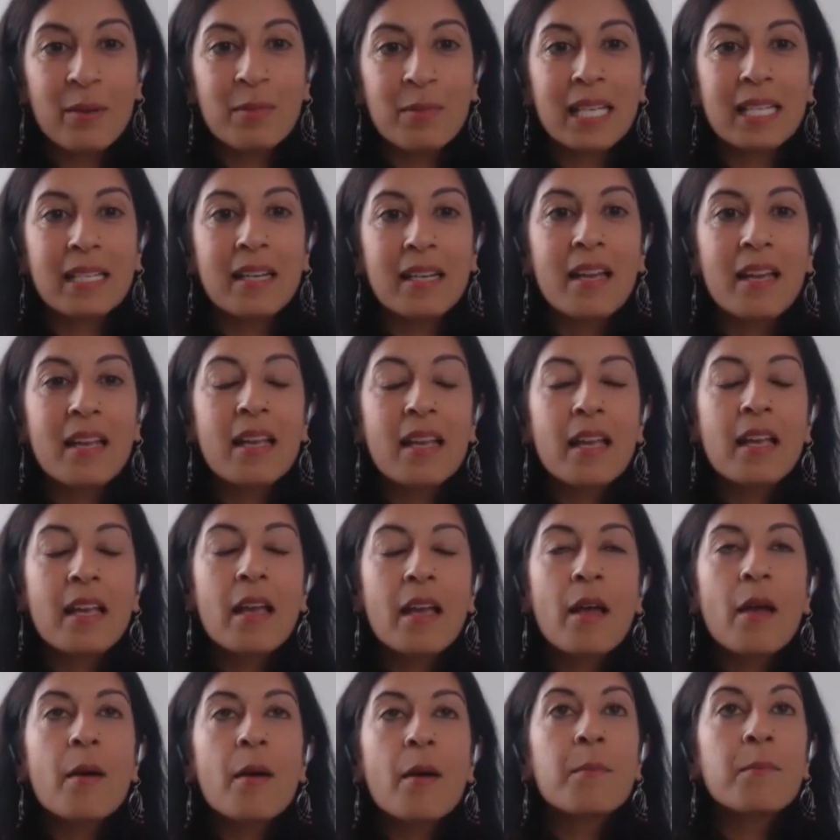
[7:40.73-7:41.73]
I mean,
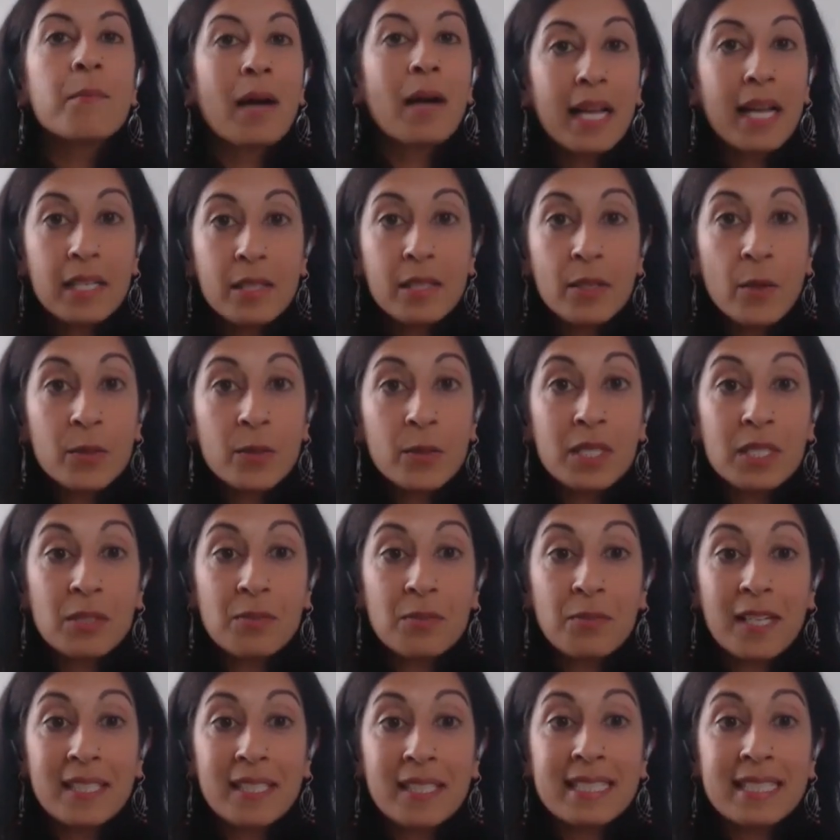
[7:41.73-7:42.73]
my
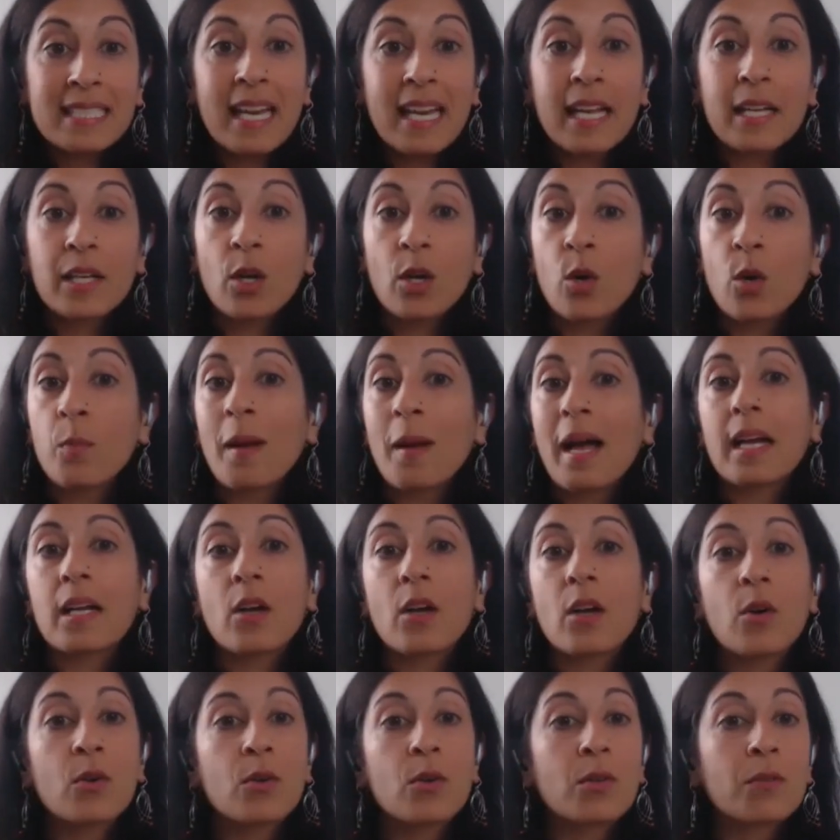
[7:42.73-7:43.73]
closest friends and I go back
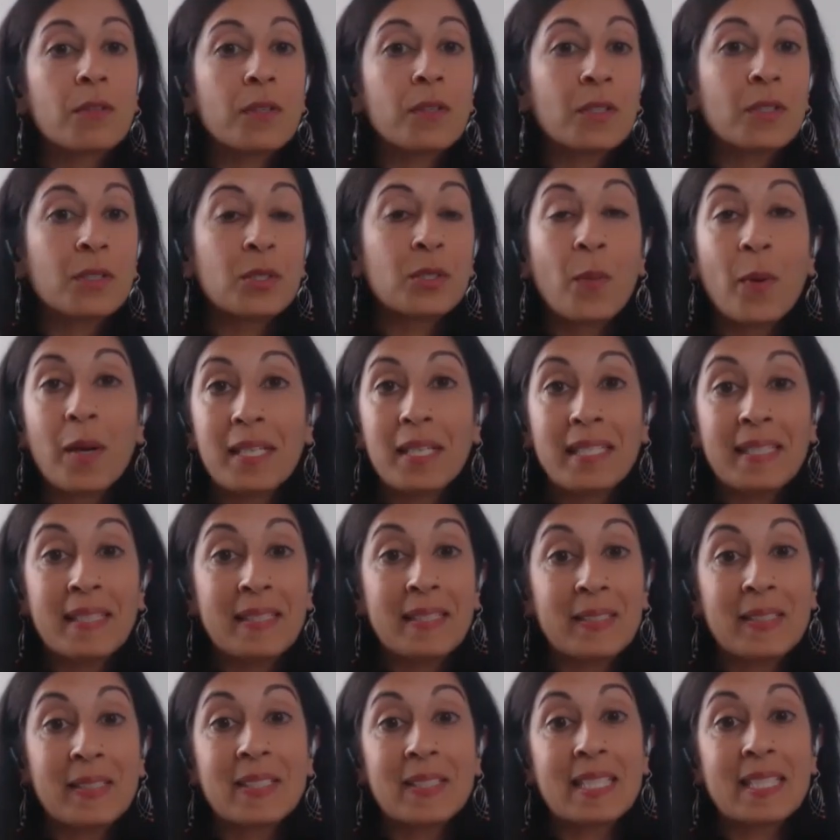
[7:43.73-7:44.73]
over 20
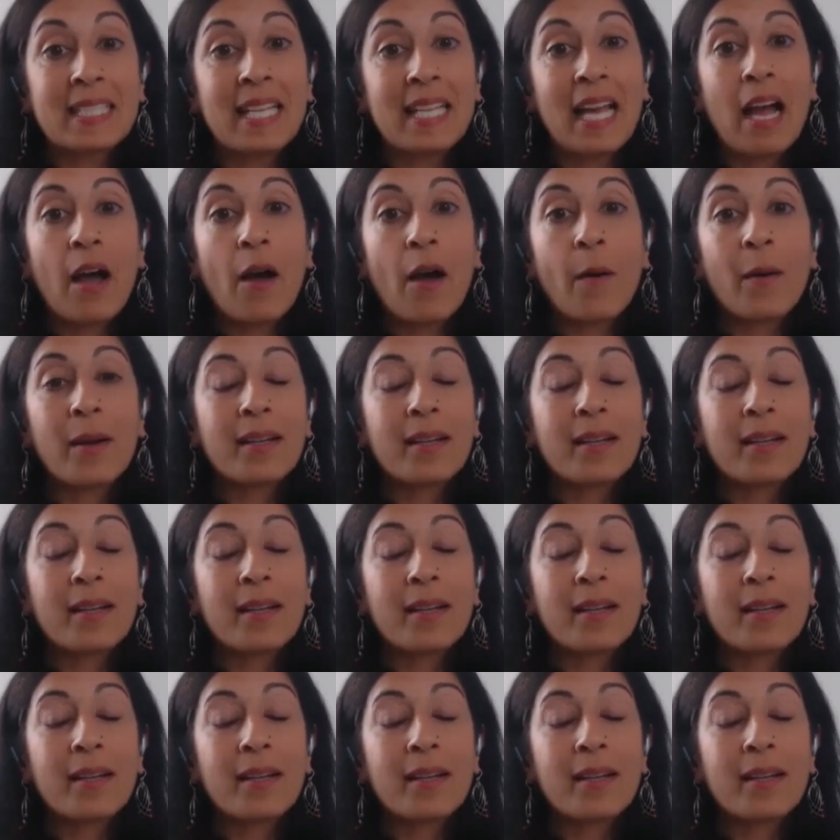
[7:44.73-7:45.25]
years now,